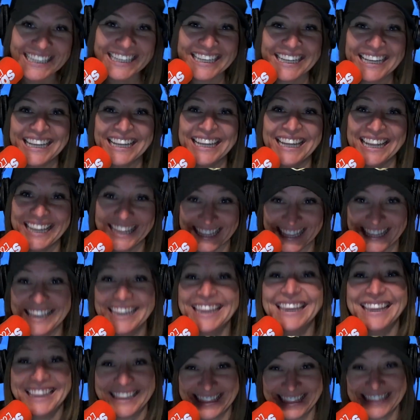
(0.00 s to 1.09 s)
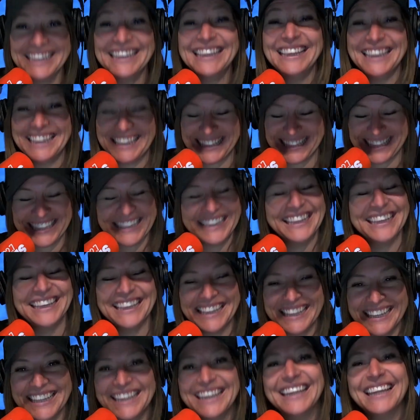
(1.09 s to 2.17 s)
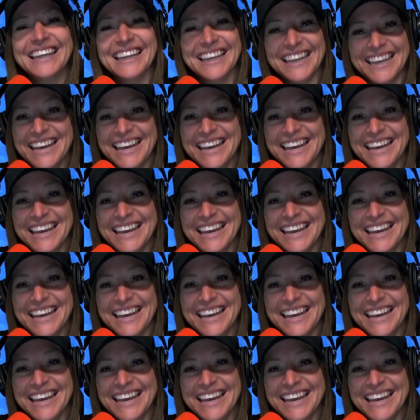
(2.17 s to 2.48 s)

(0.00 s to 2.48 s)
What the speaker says: He called 911 because